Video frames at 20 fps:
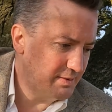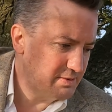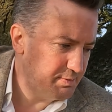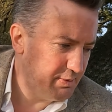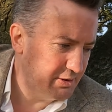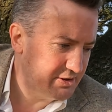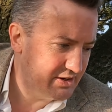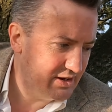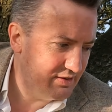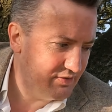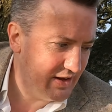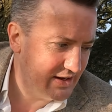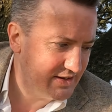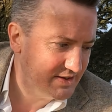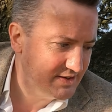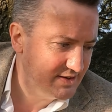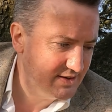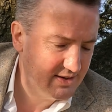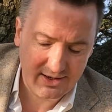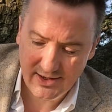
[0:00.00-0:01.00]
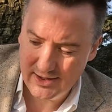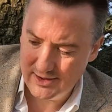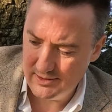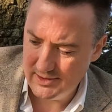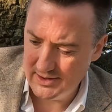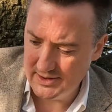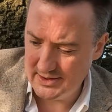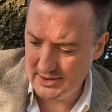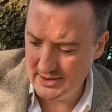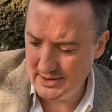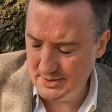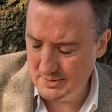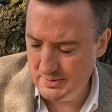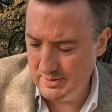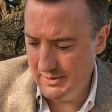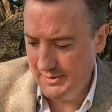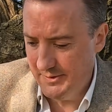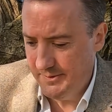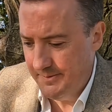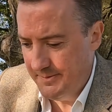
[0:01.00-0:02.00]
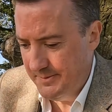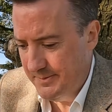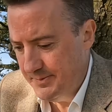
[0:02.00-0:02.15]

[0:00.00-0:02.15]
think I'm supposed to give that a stir, aren't I, as well?